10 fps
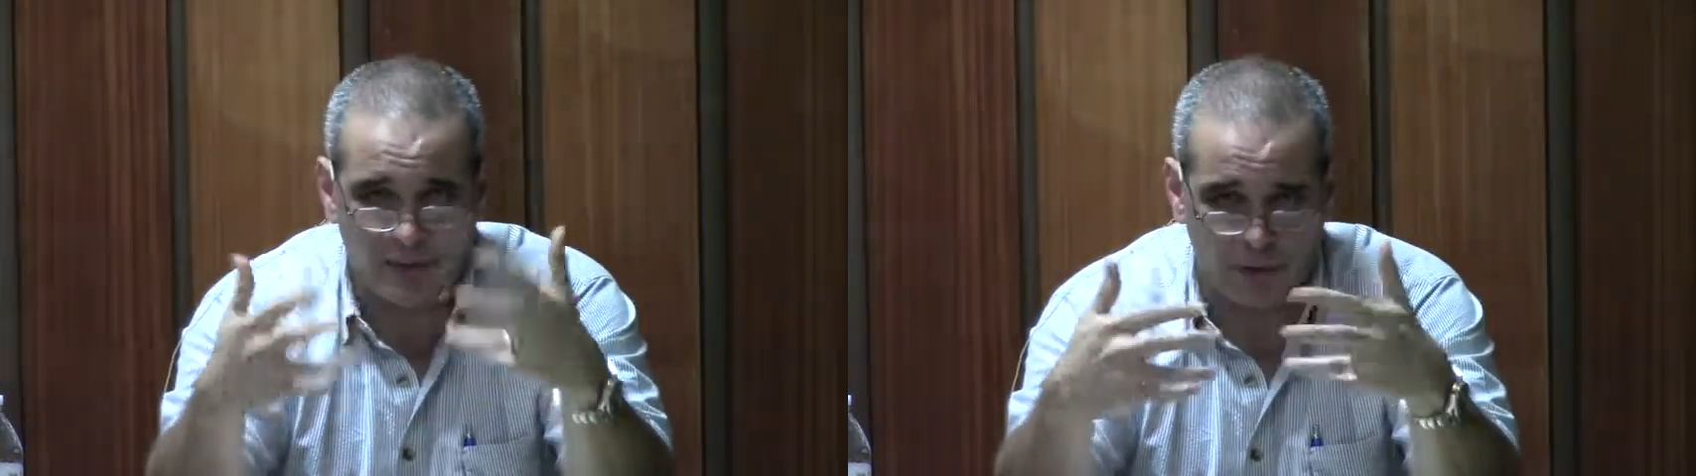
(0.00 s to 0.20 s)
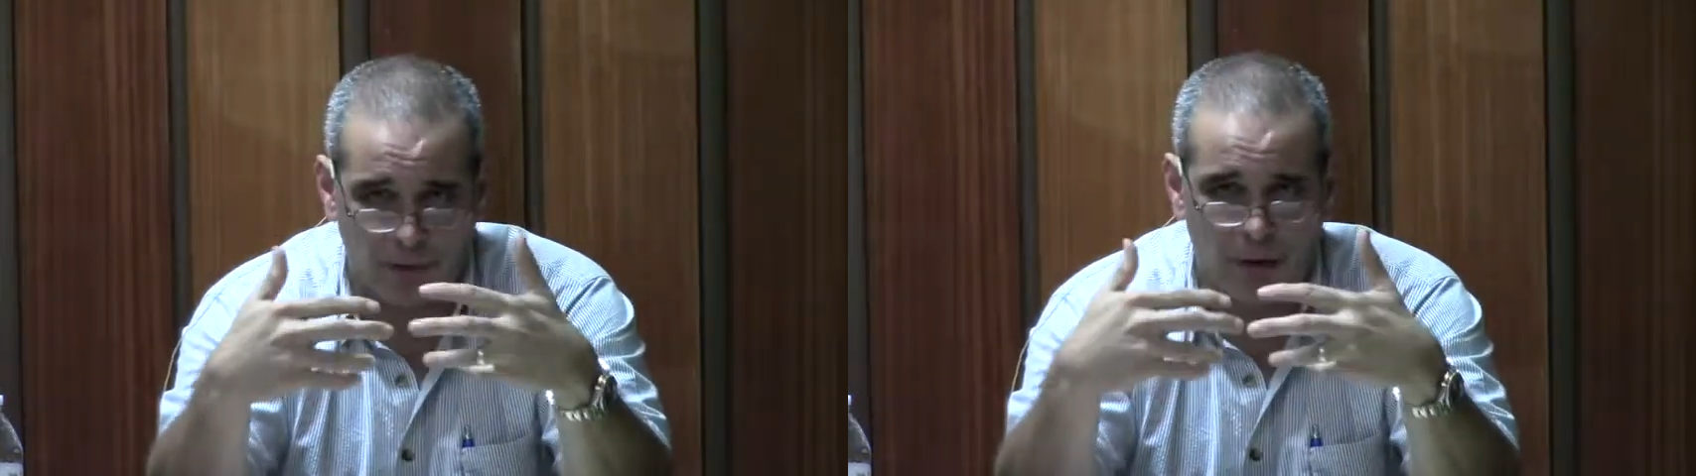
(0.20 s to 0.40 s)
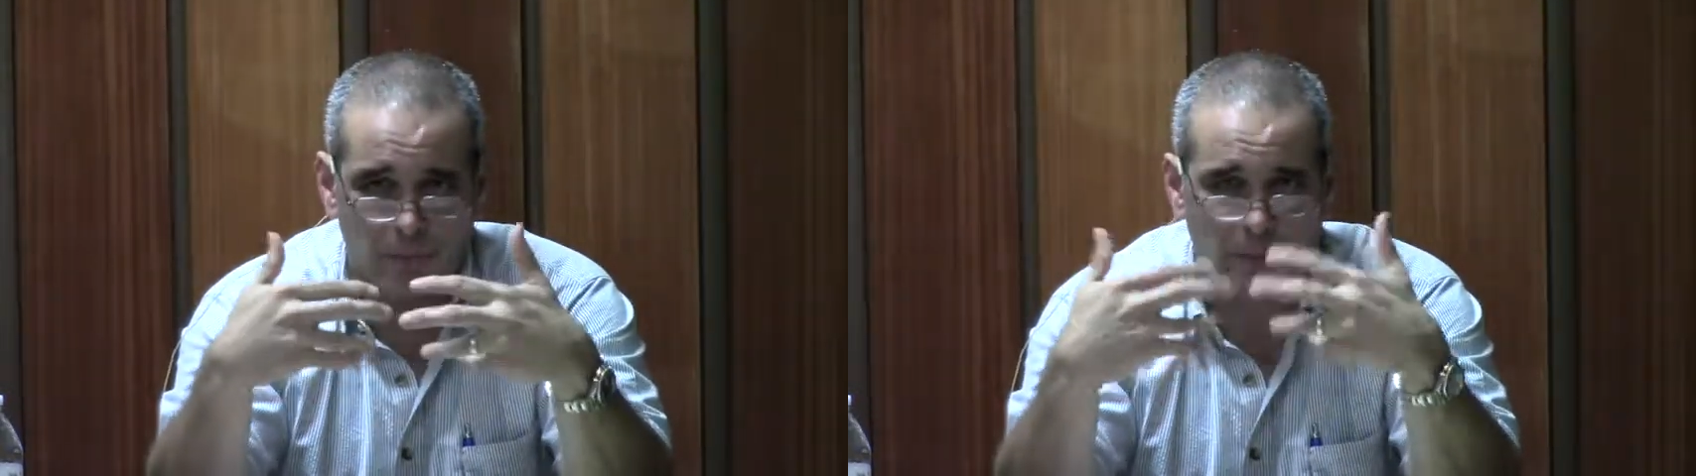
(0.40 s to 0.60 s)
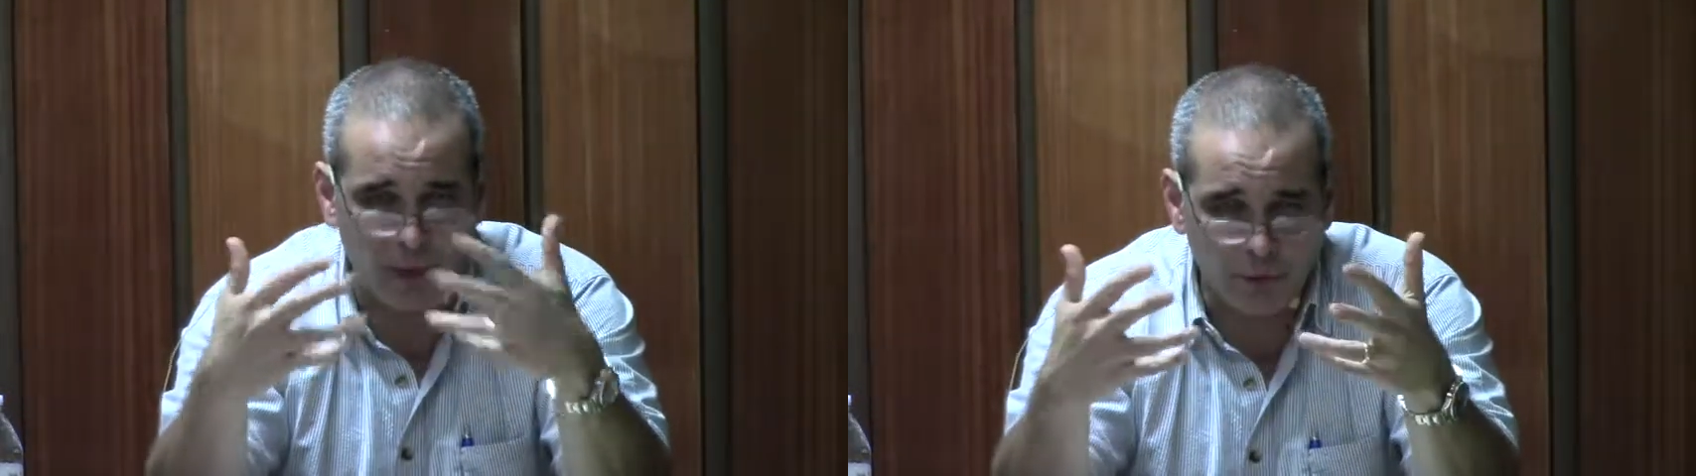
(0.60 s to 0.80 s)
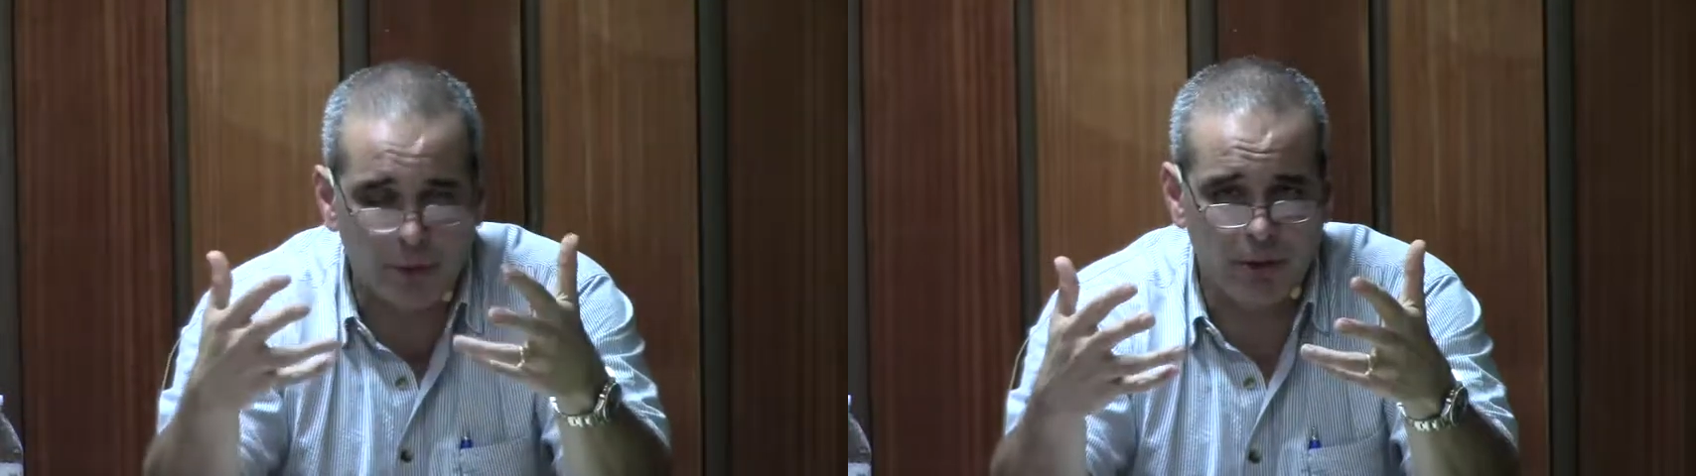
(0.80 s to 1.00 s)
of a
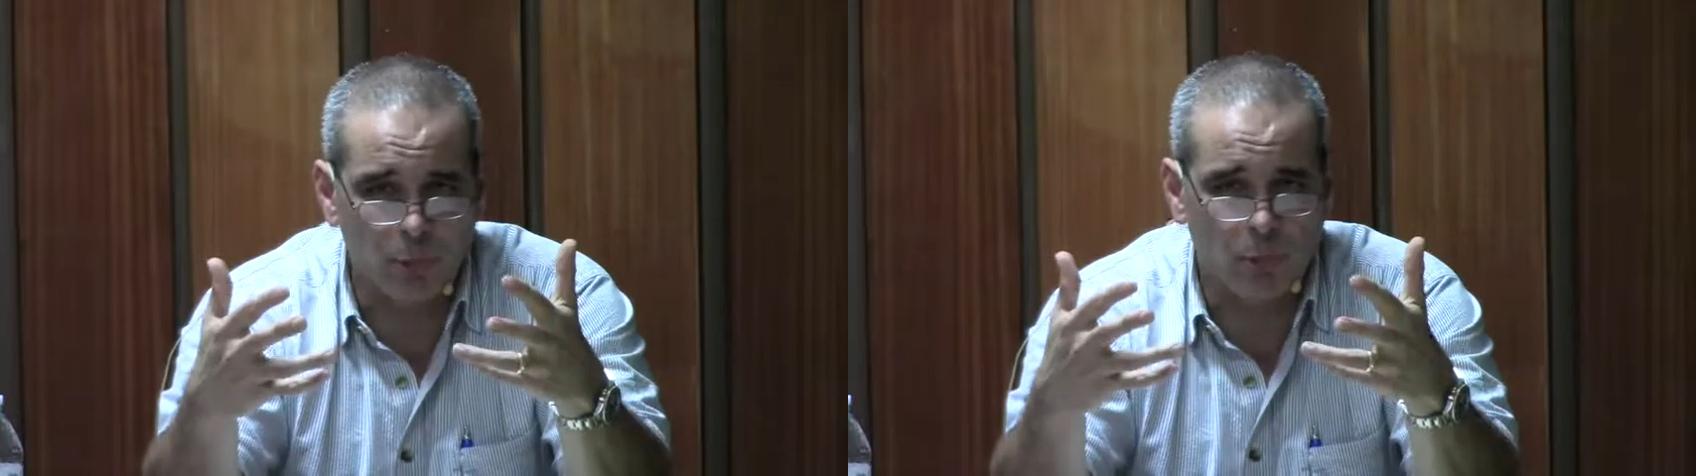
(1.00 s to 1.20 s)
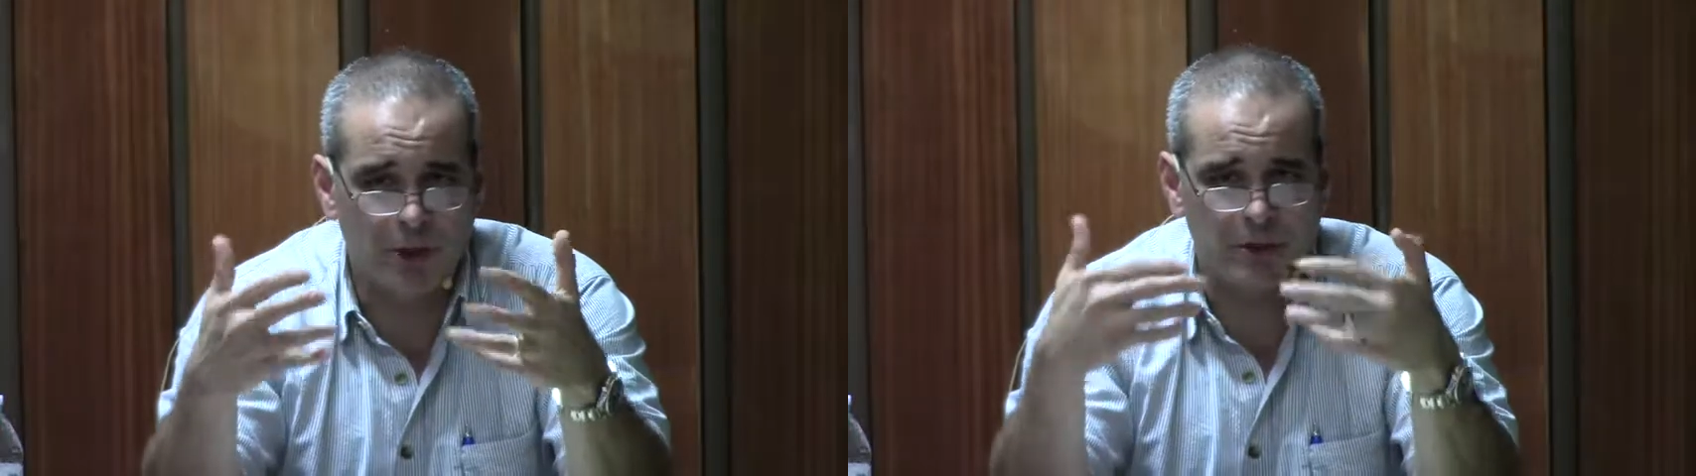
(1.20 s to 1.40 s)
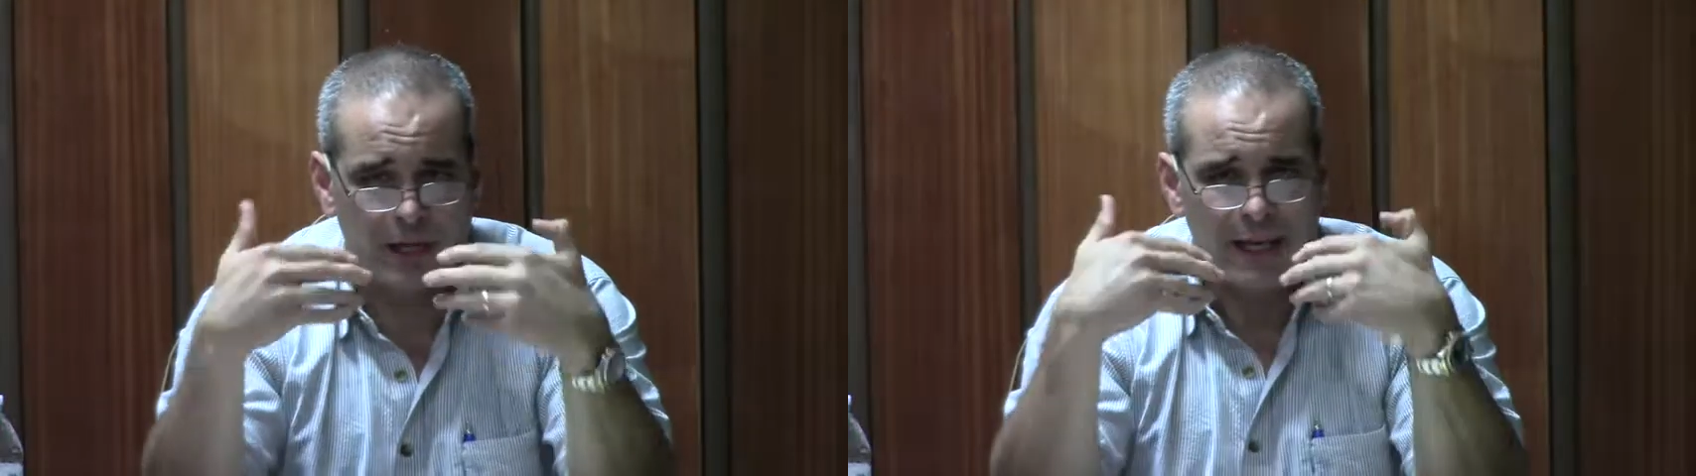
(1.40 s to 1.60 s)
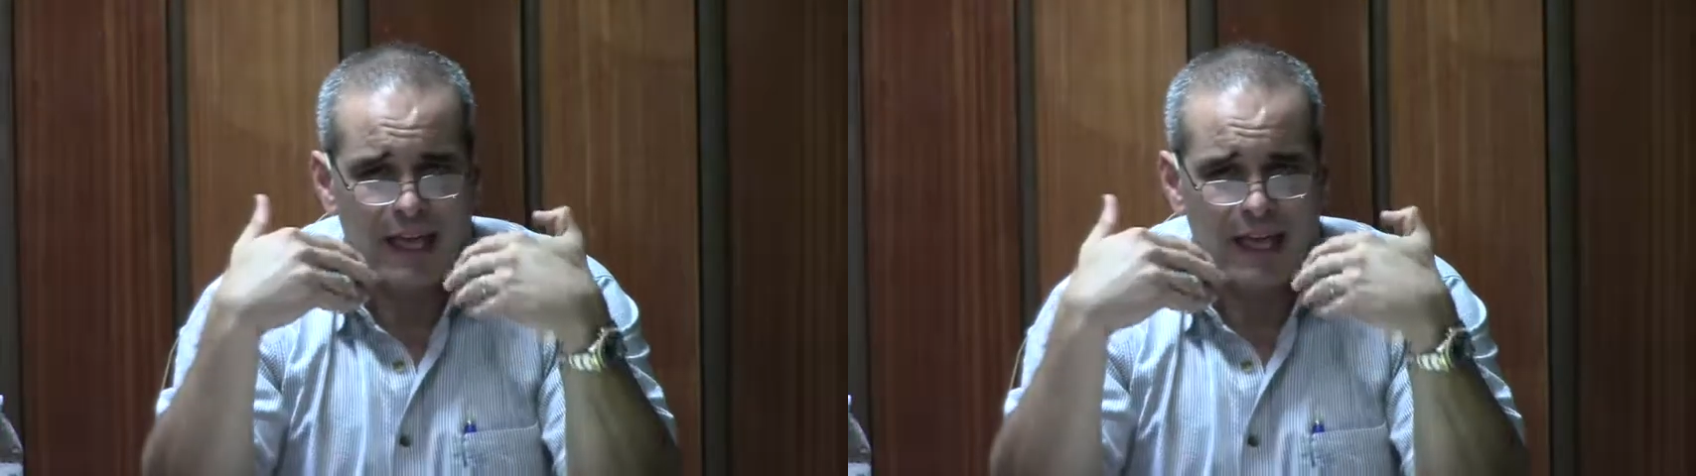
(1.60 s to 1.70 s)
period in which